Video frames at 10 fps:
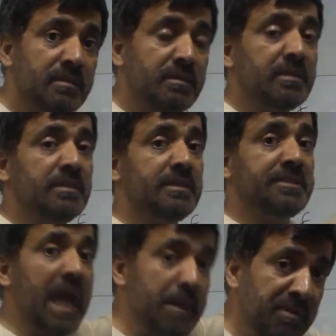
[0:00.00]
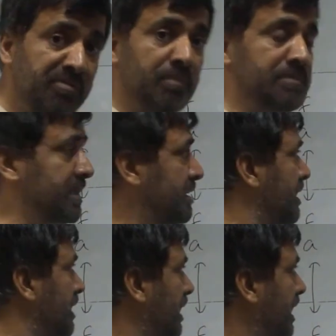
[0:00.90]
the type of object.
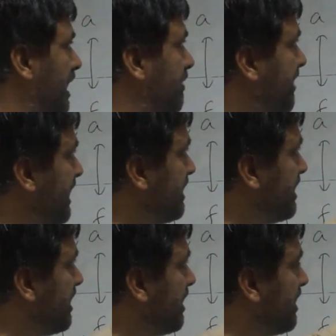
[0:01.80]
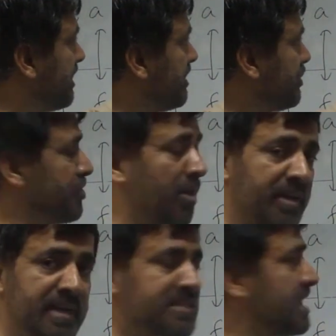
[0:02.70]
And if I do not
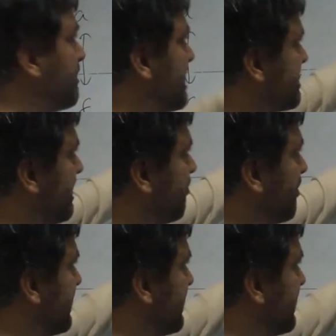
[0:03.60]
concern myself with